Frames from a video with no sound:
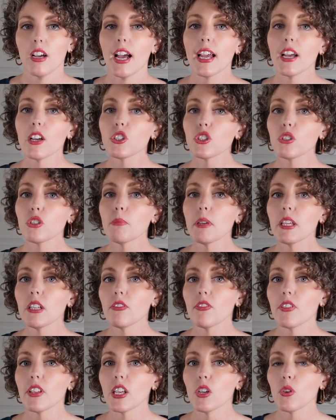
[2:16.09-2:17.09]
I also made a
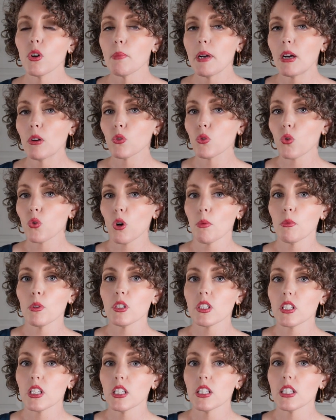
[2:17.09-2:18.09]
video about normal
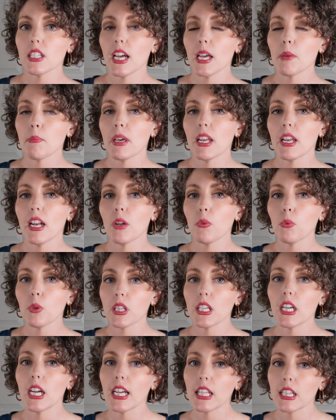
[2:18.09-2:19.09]
skin type, and I
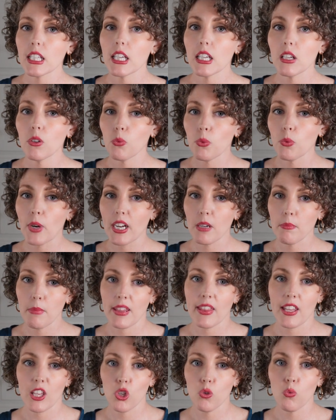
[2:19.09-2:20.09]
really highly
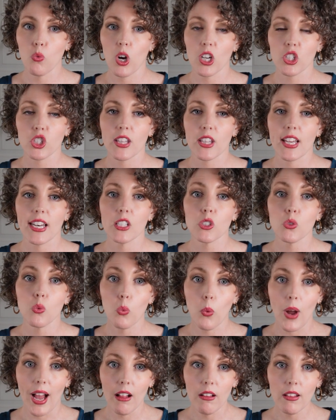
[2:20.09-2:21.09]
recommend that you watch that as
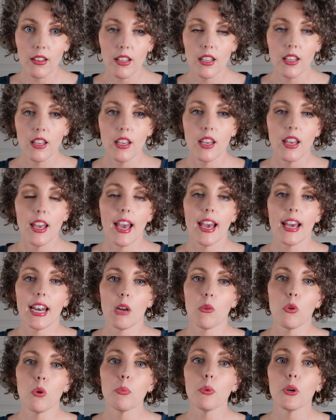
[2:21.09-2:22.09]
well, and
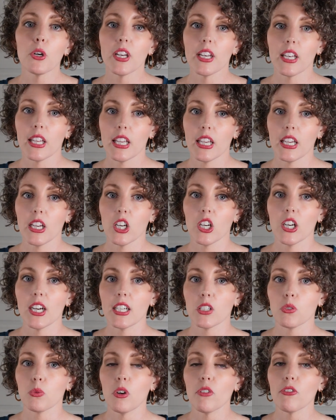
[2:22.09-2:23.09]
I will put it here
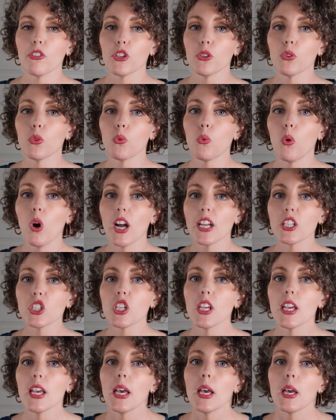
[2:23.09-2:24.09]
as well for you to watch,